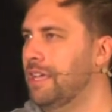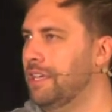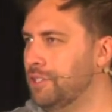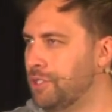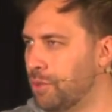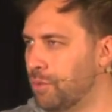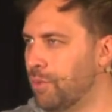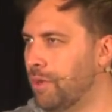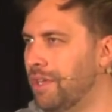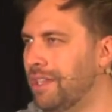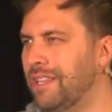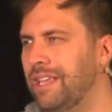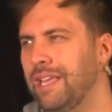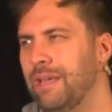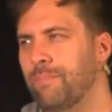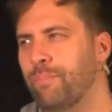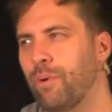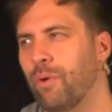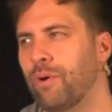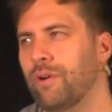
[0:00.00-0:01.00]
is a really
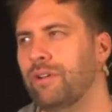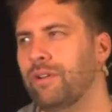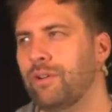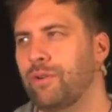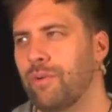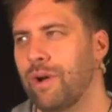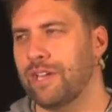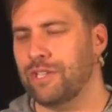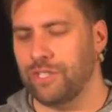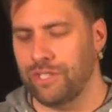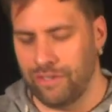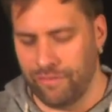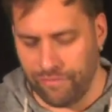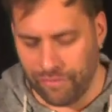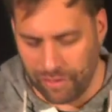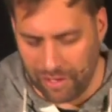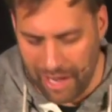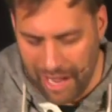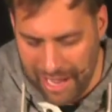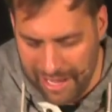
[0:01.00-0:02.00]
important question
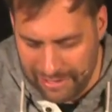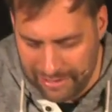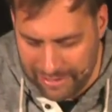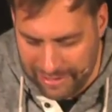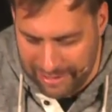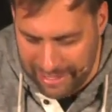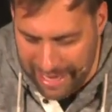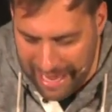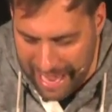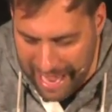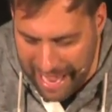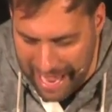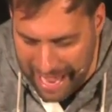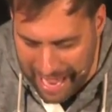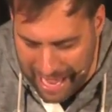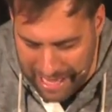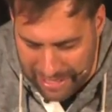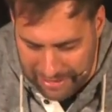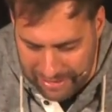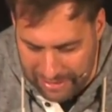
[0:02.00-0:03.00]
for us to
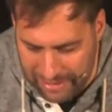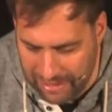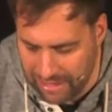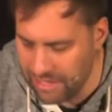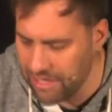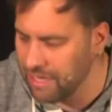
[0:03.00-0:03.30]
ask.